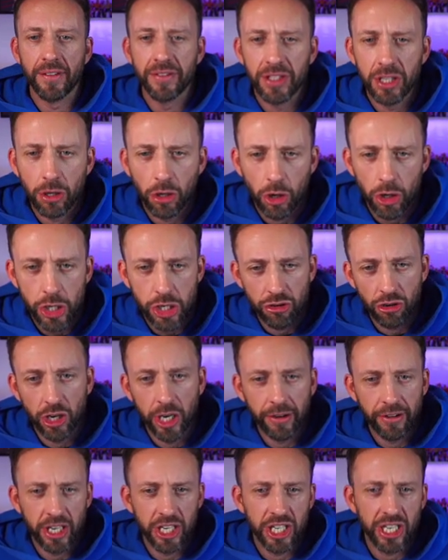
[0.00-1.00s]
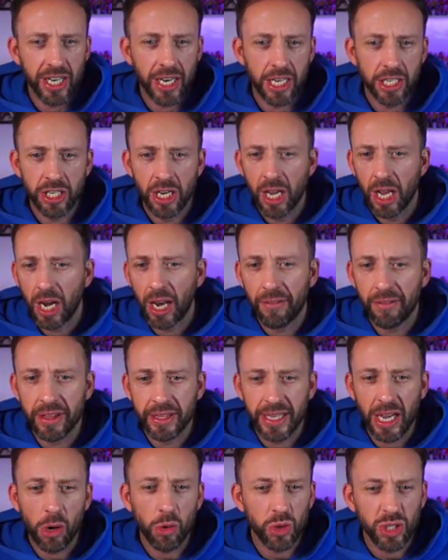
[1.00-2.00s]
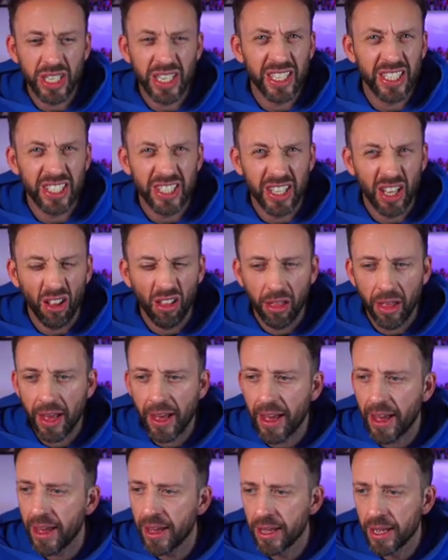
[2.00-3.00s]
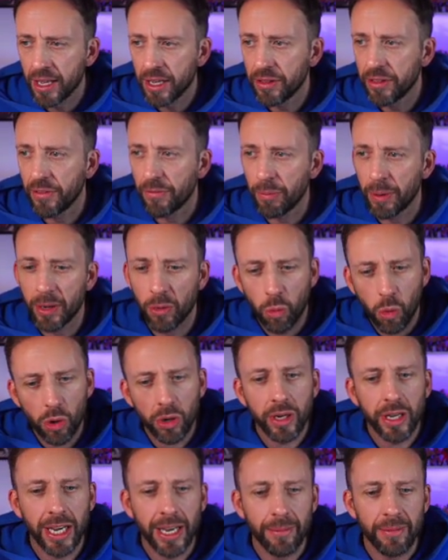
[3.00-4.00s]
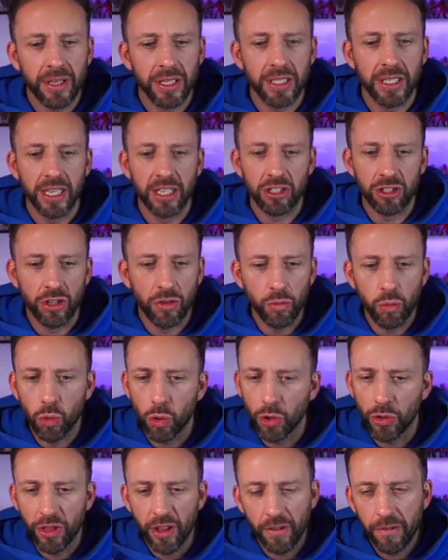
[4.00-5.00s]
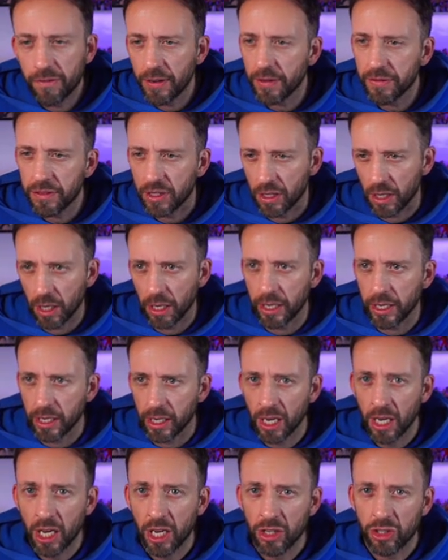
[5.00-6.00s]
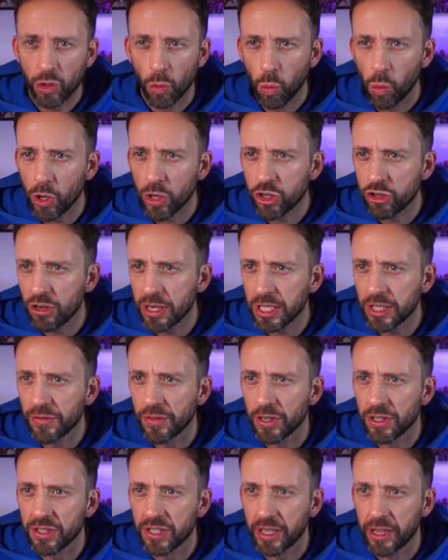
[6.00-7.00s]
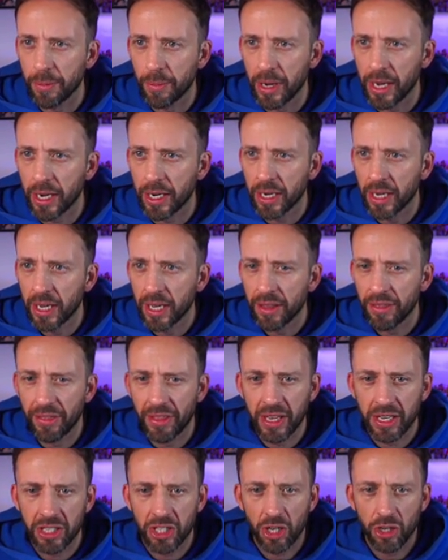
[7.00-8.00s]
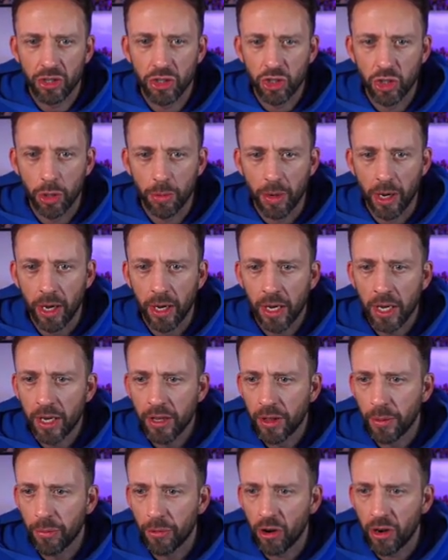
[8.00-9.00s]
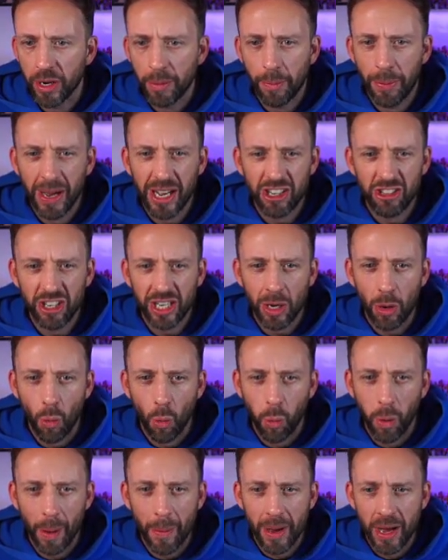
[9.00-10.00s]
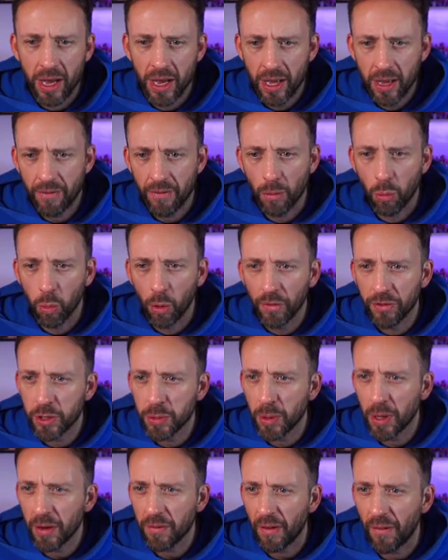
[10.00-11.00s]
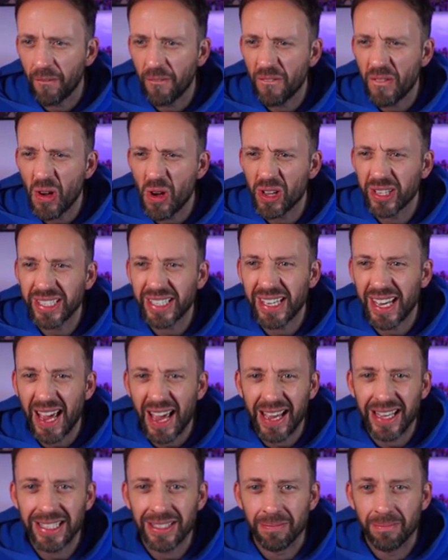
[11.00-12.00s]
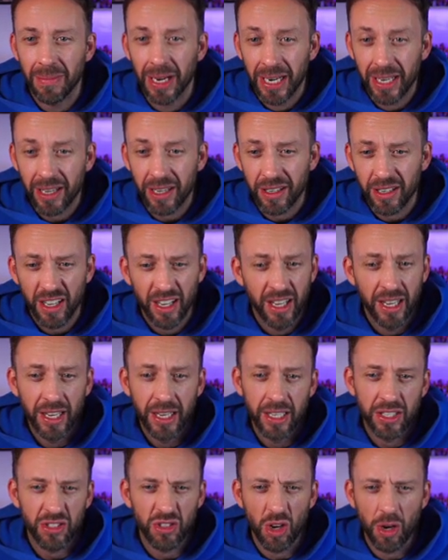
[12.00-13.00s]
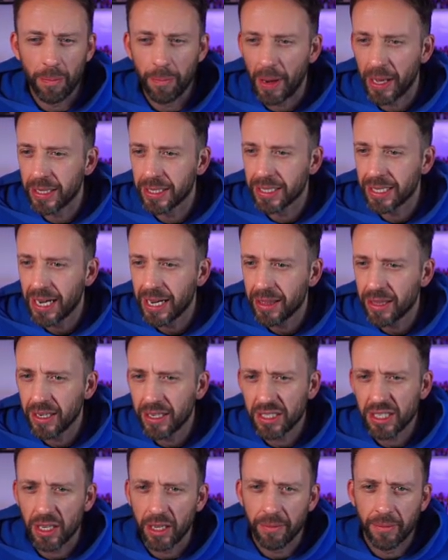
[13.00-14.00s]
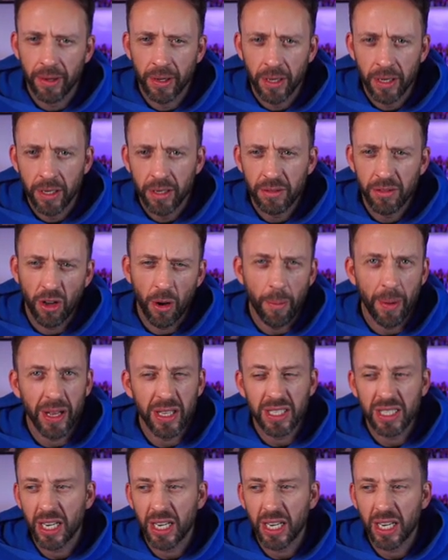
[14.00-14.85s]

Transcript: They've still got Schroeder in charge. Lewandowski's still there. They've played 1 game this season. They've won the 5th in the league. So what transfers did they make this summer? They brought in Patrick Wimmer from Wolfsburg for 38 million. It's not a bad signing, is it? Not a bad